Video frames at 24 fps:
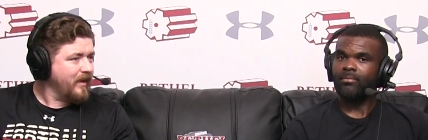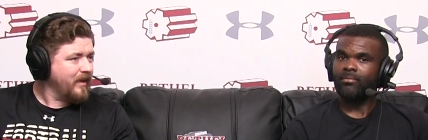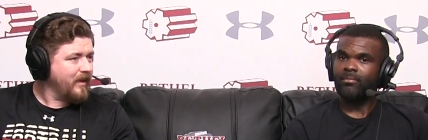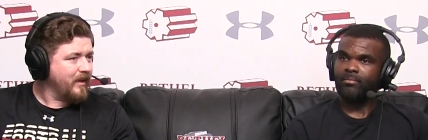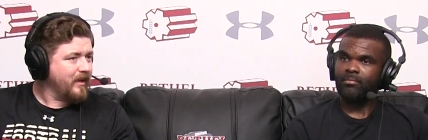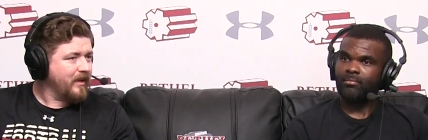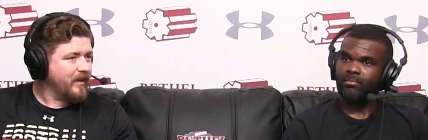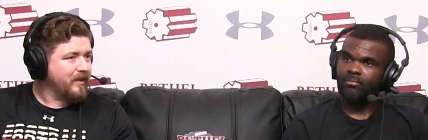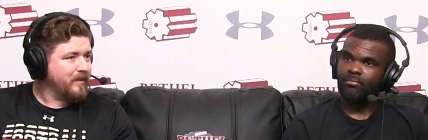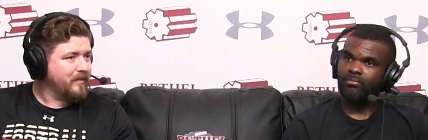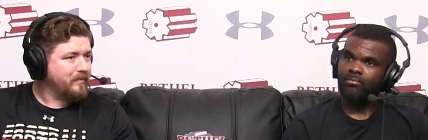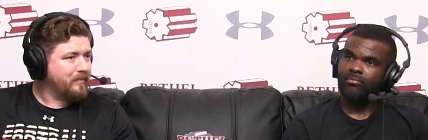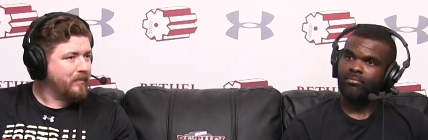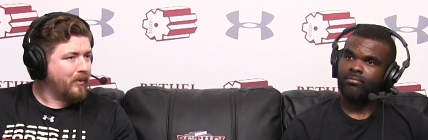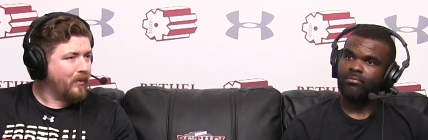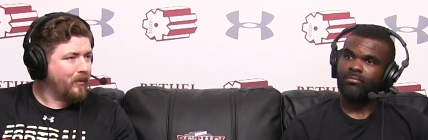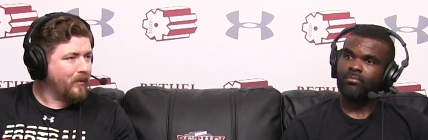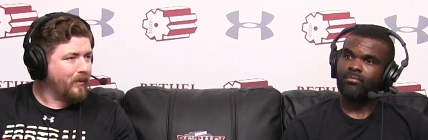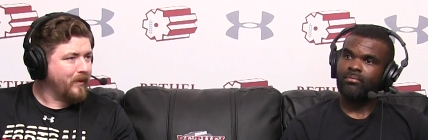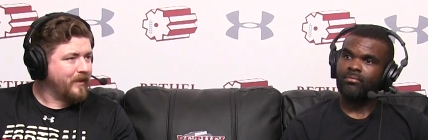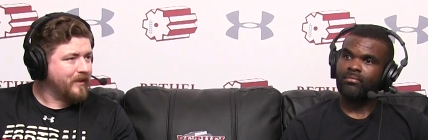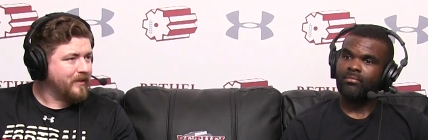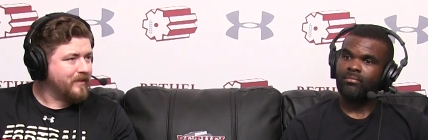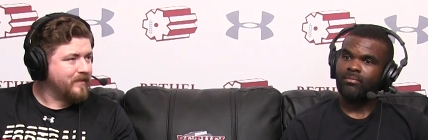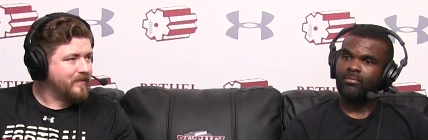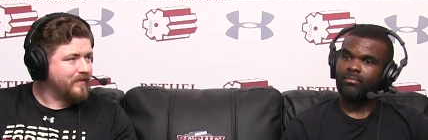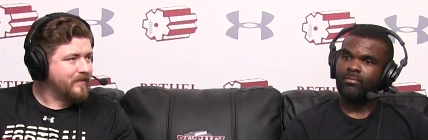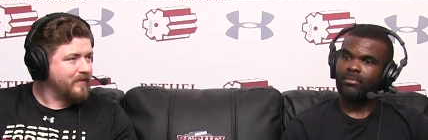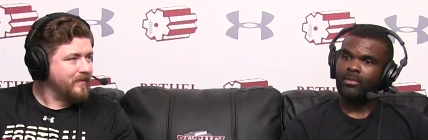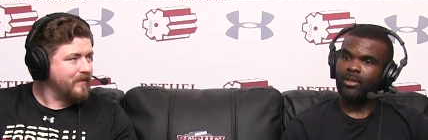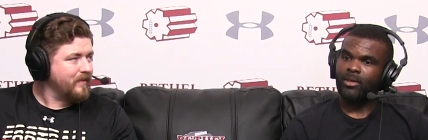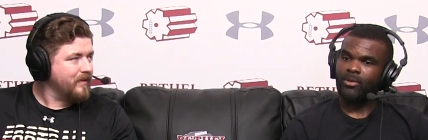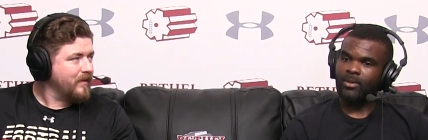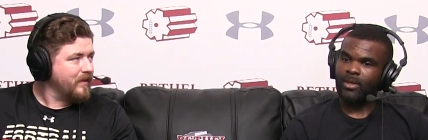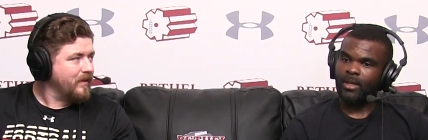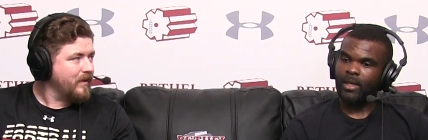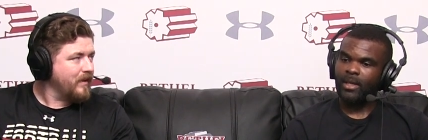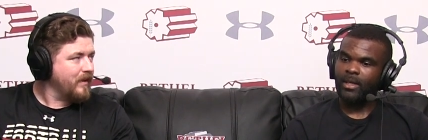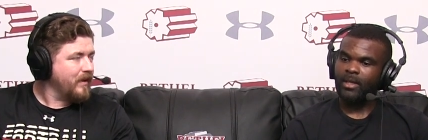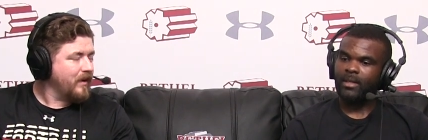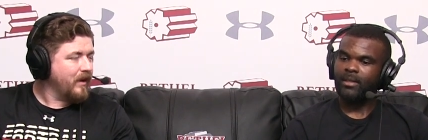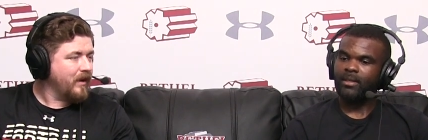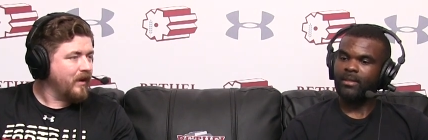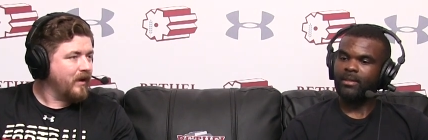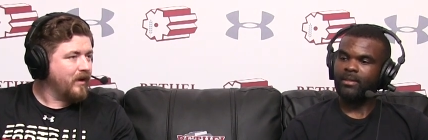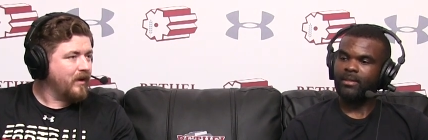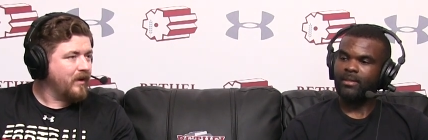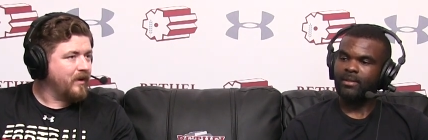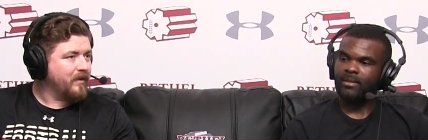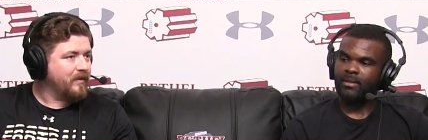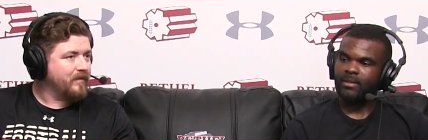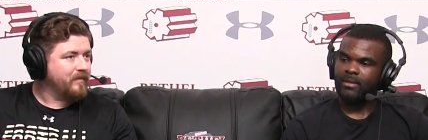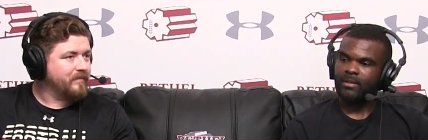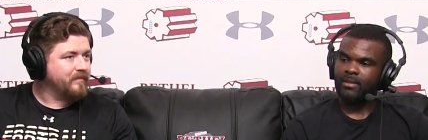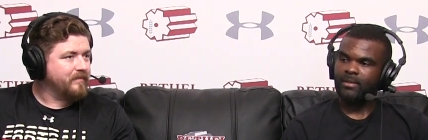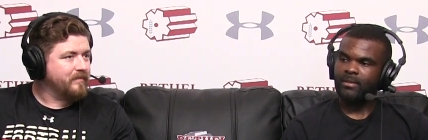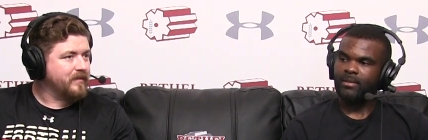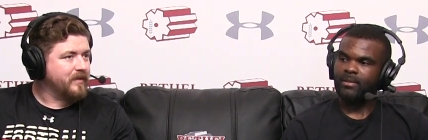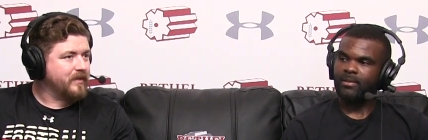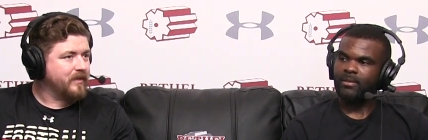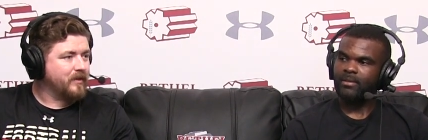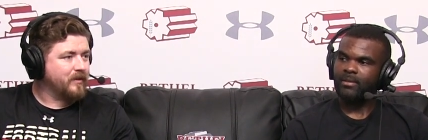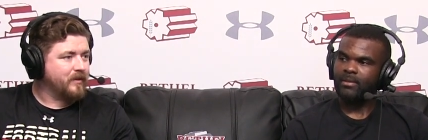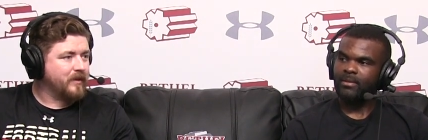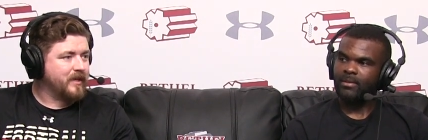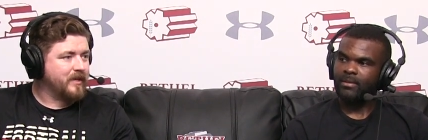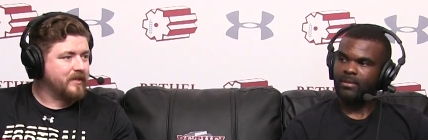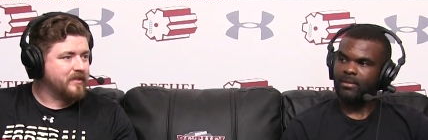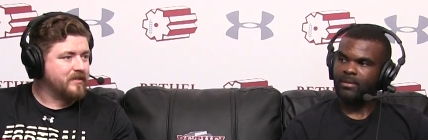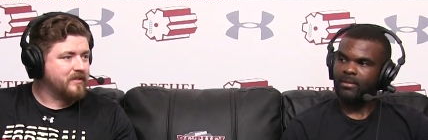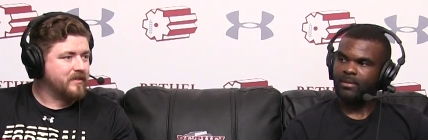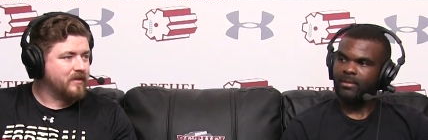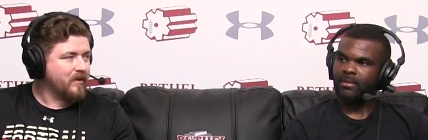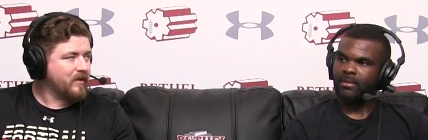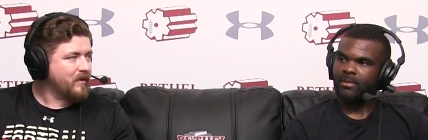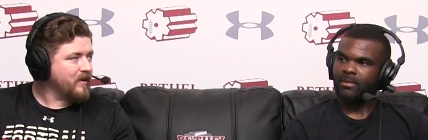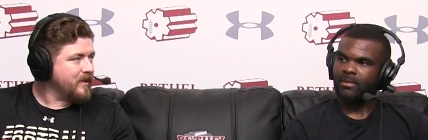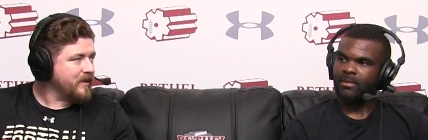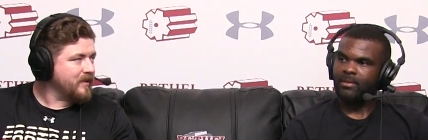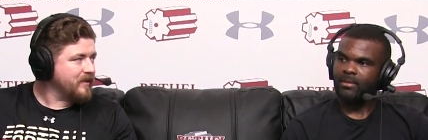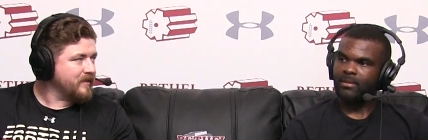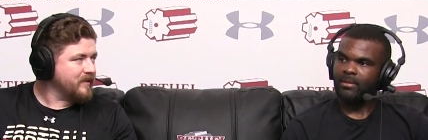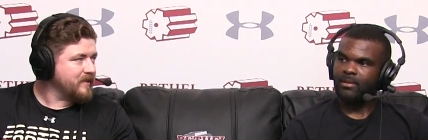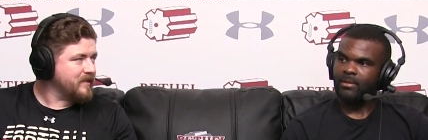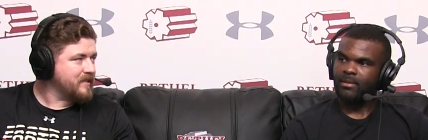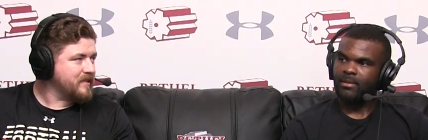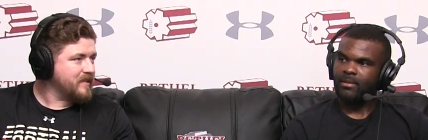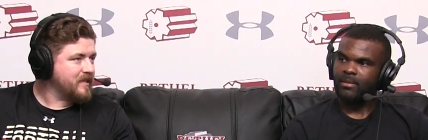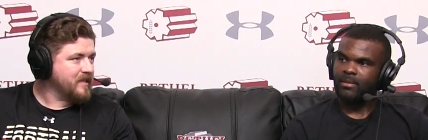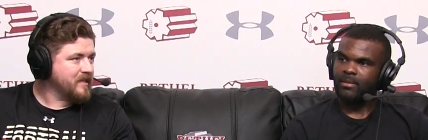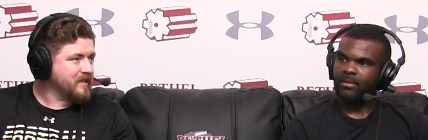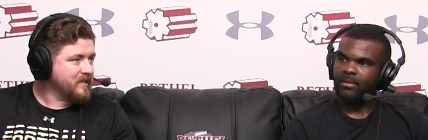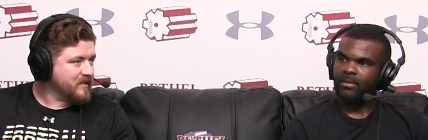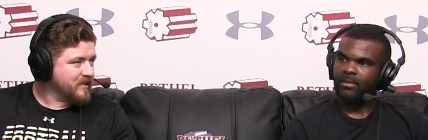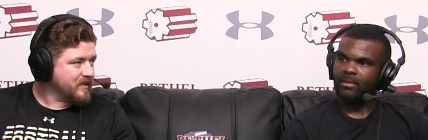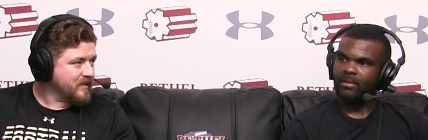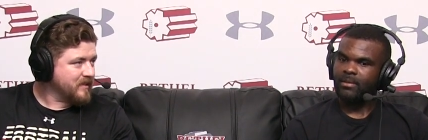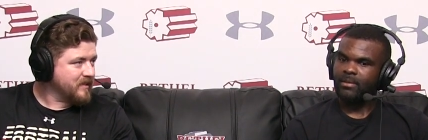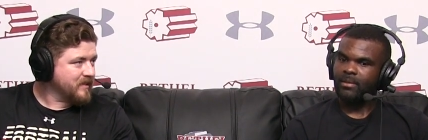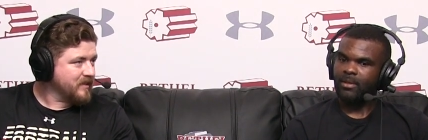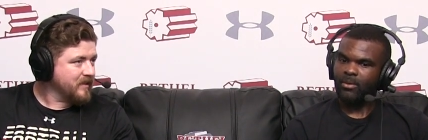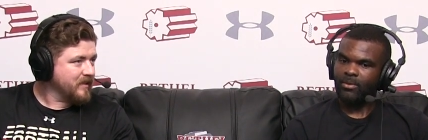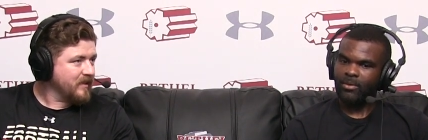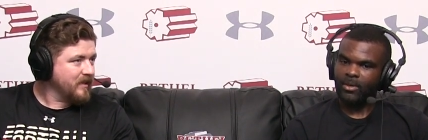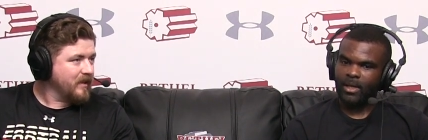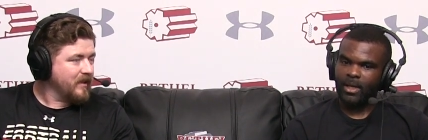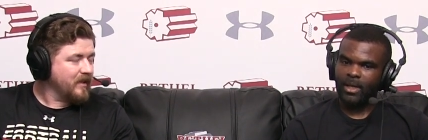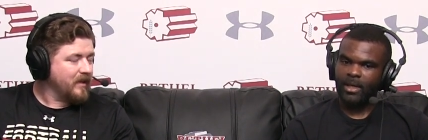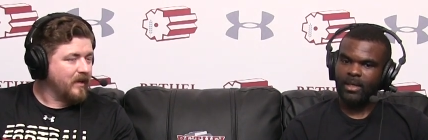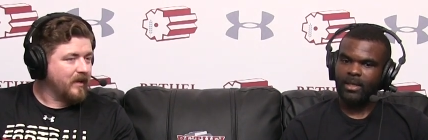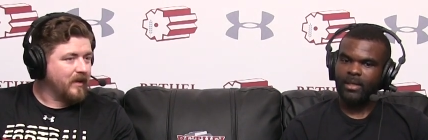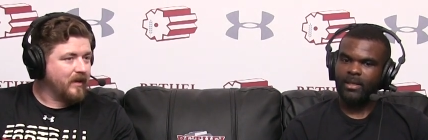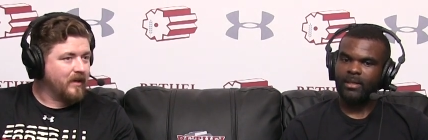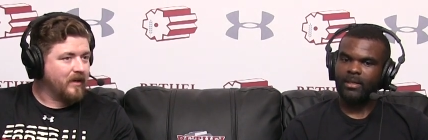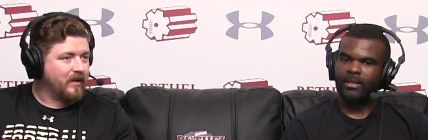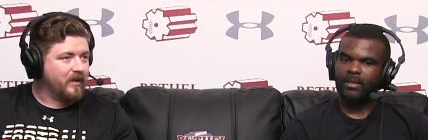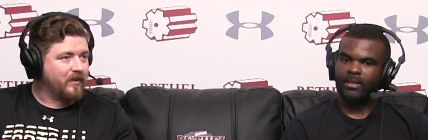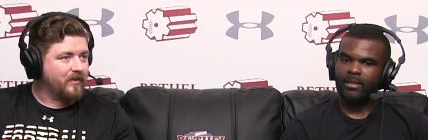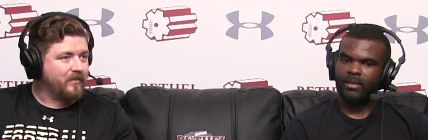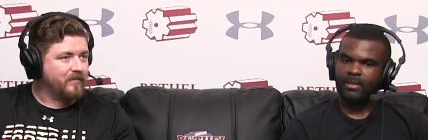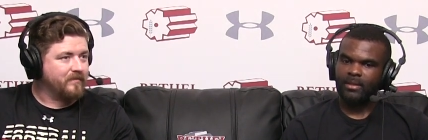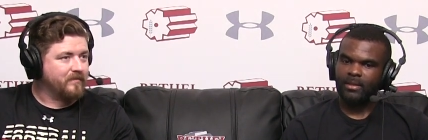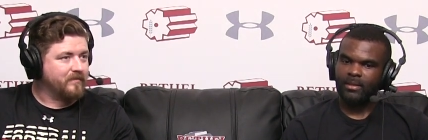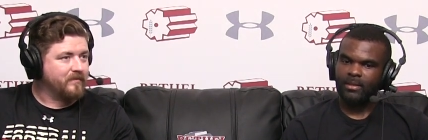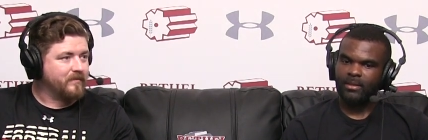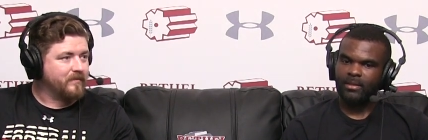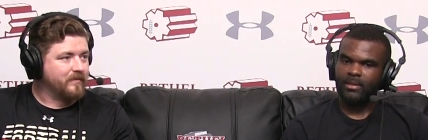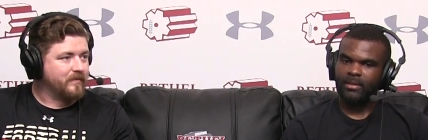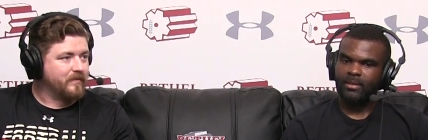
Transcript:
Speaker 1: in points. Okay. Um, you know, he has 30 on the season. Okay. Um,